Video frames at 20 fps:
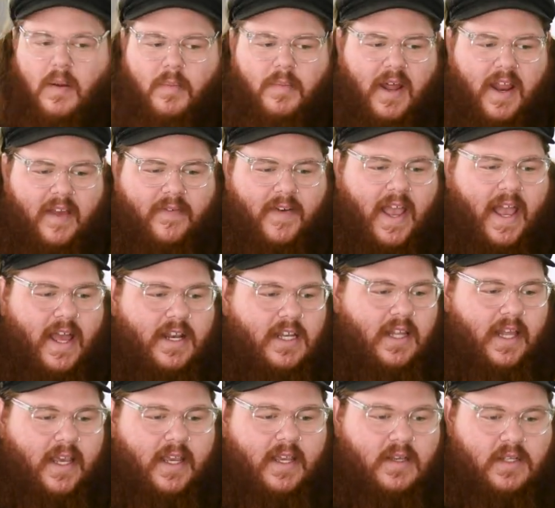But if I had to
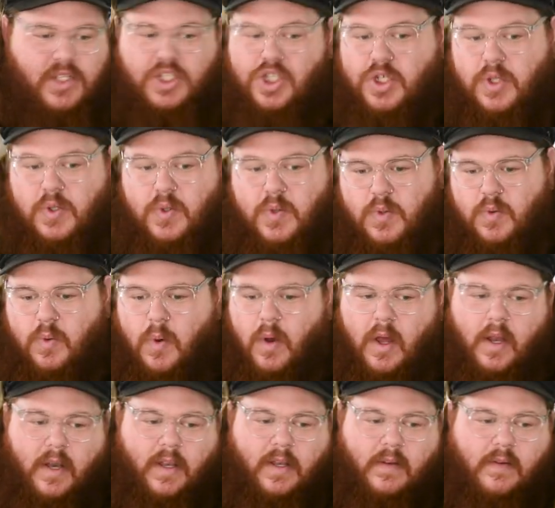like choose
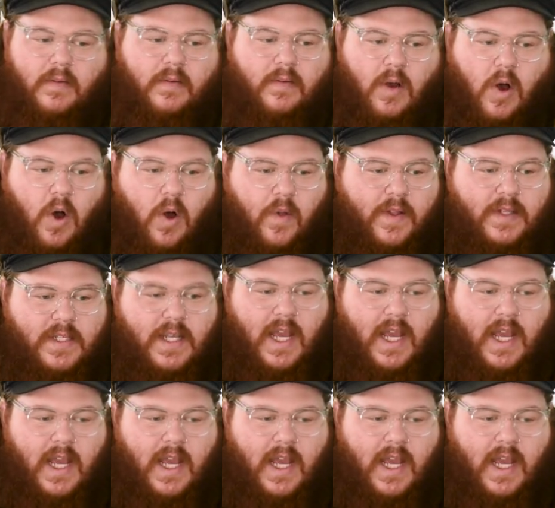one all the